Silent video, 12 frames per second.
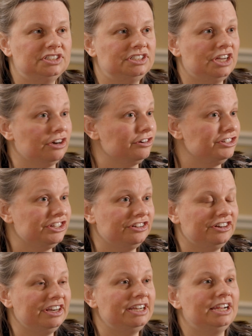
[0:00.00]
younger
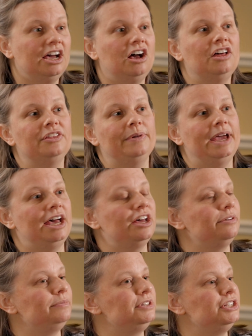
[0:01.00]
children all the way
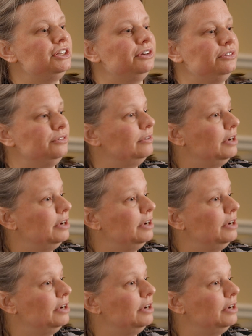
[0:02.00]
up to